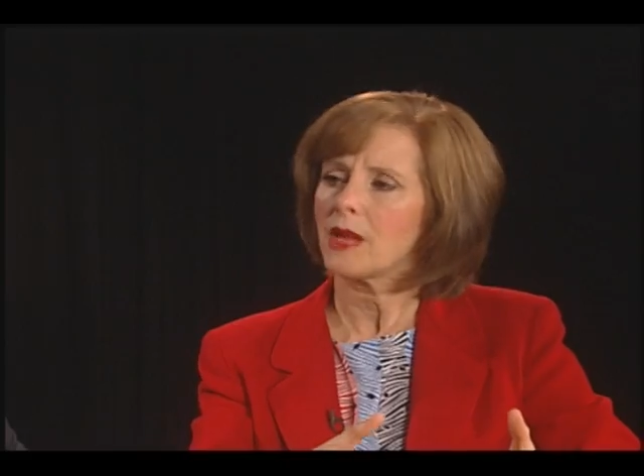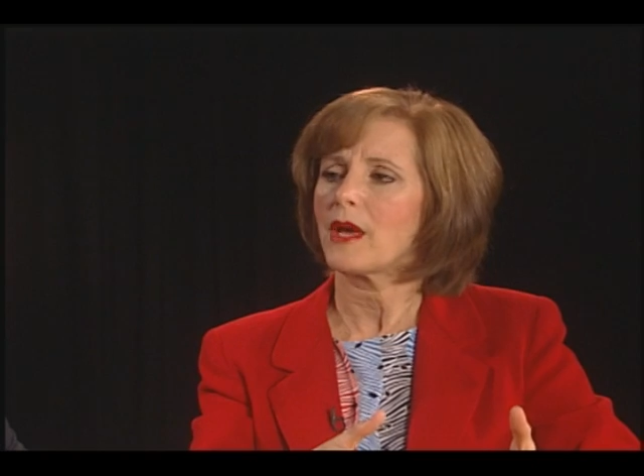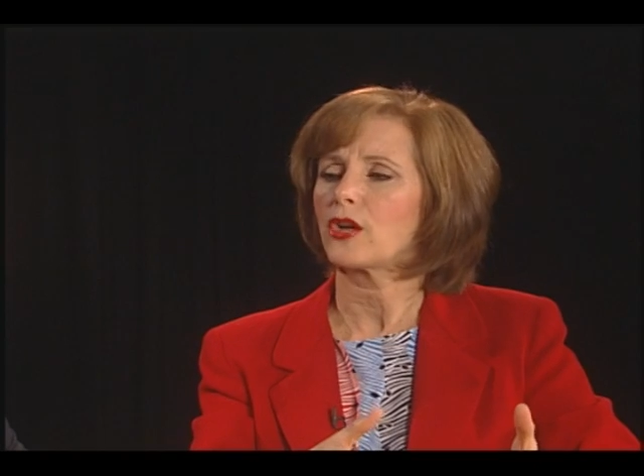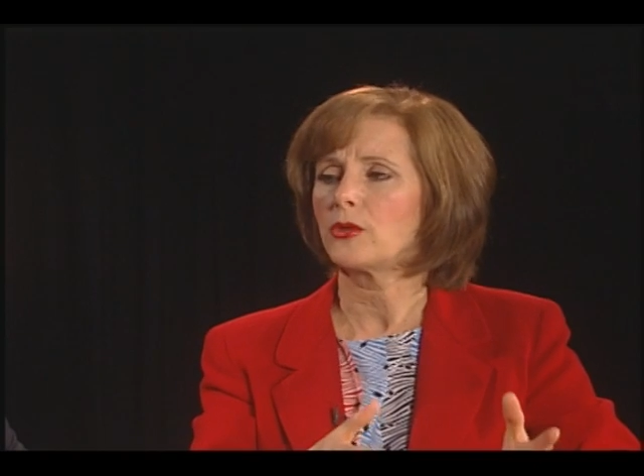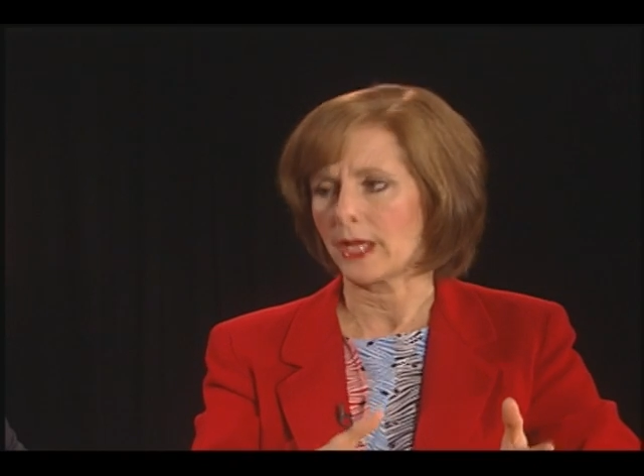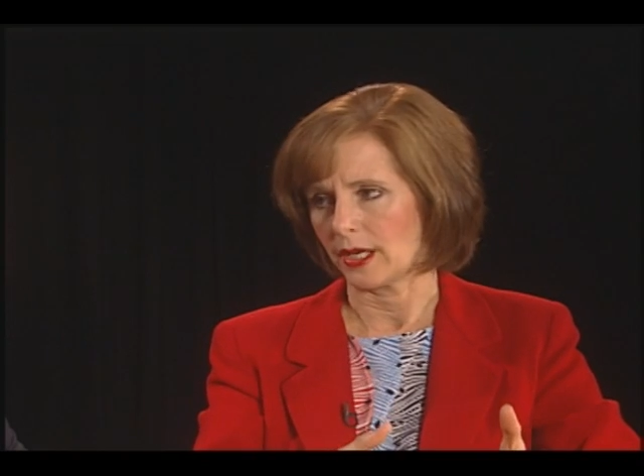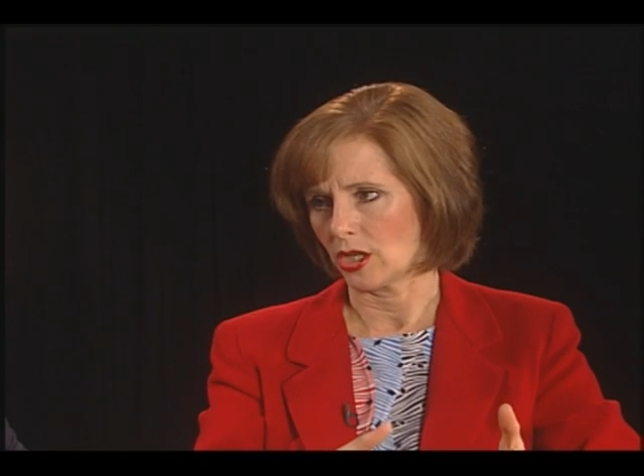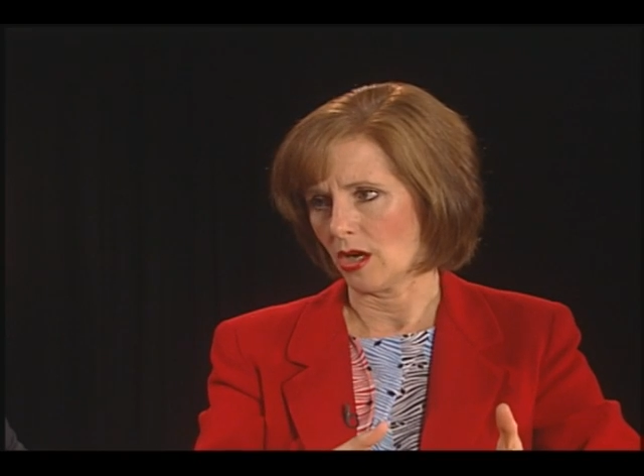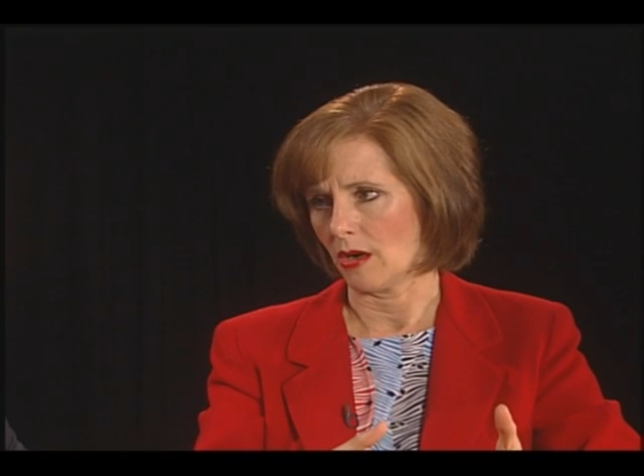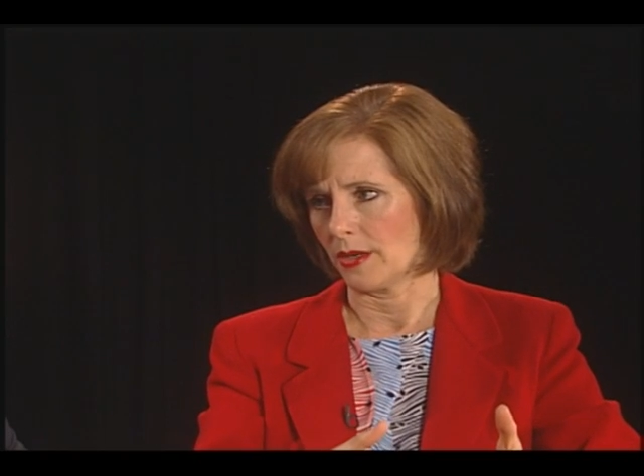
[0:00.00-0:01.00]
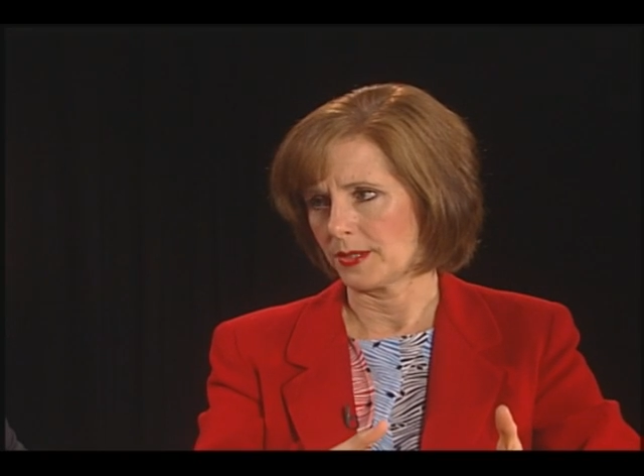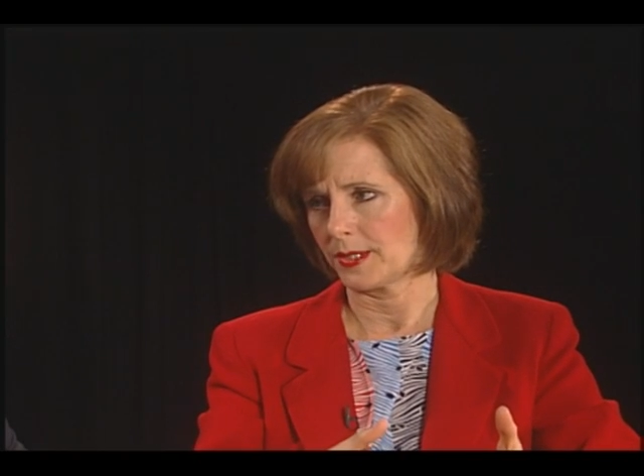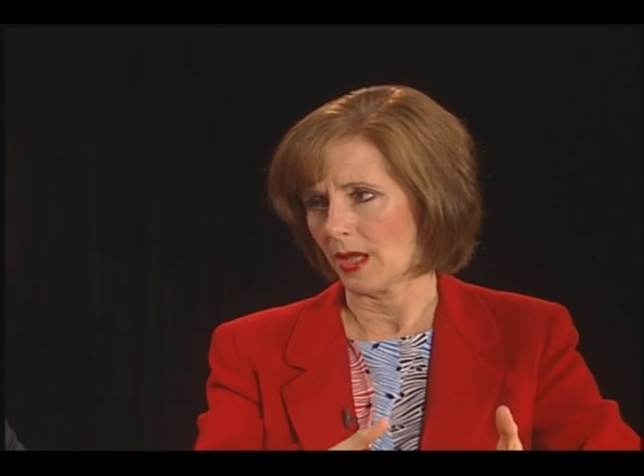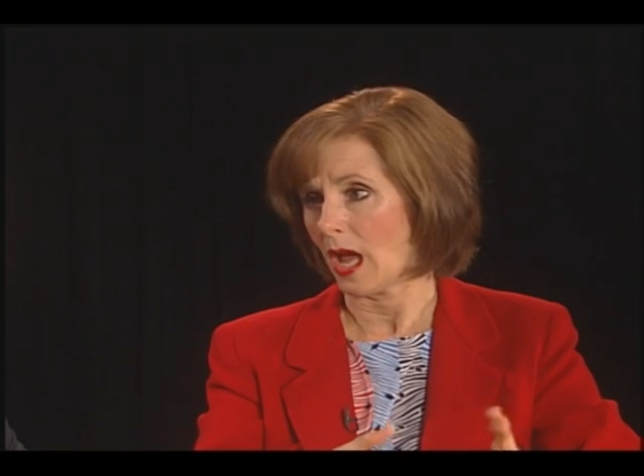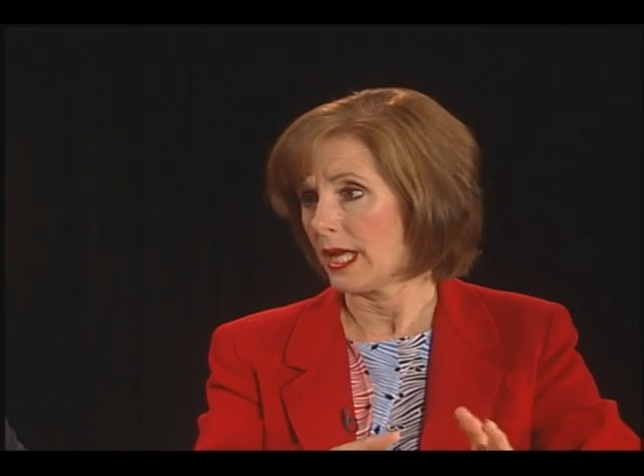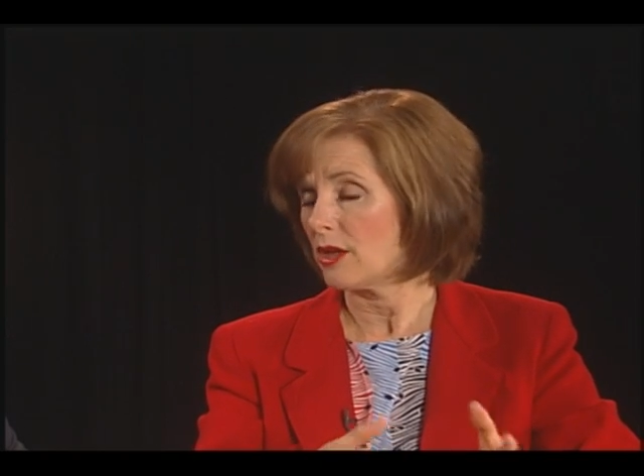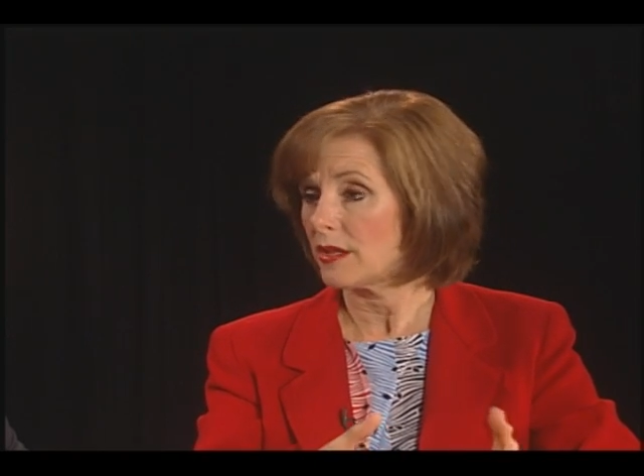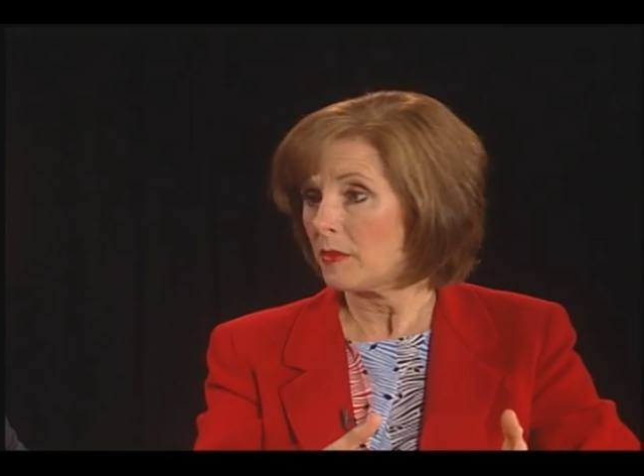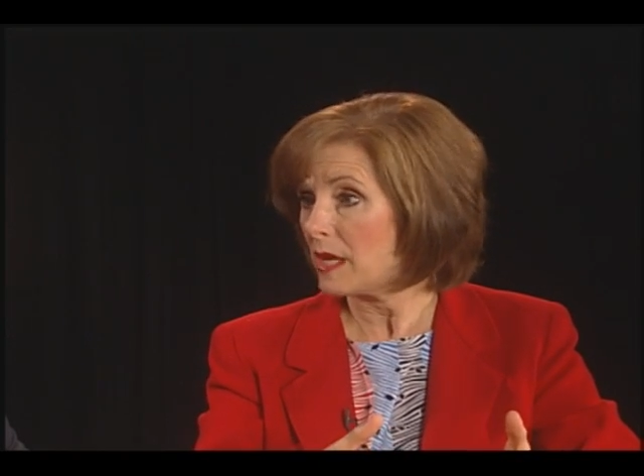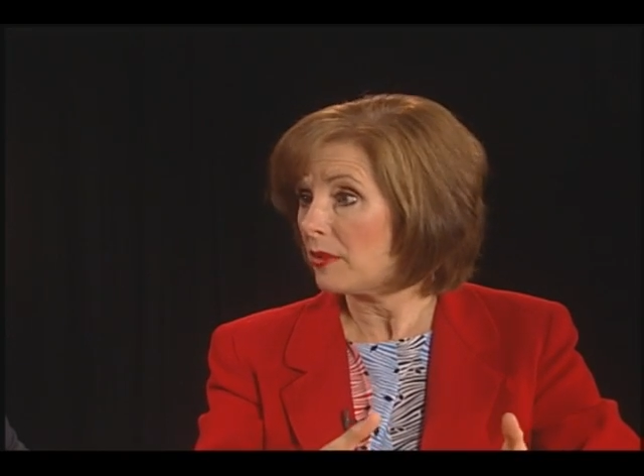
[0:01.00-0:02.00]
about credit cards. I hear
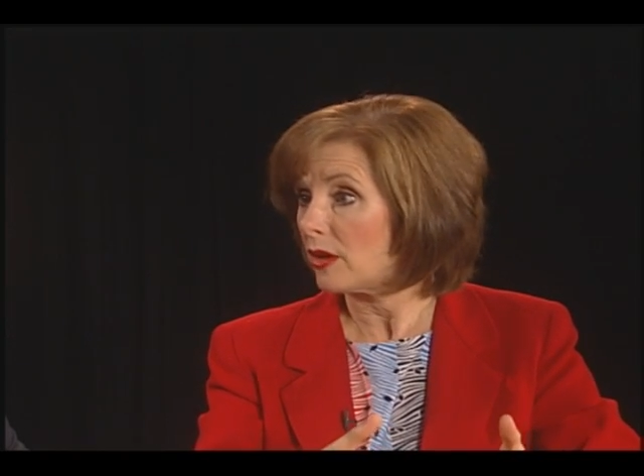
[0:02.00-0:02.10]
that people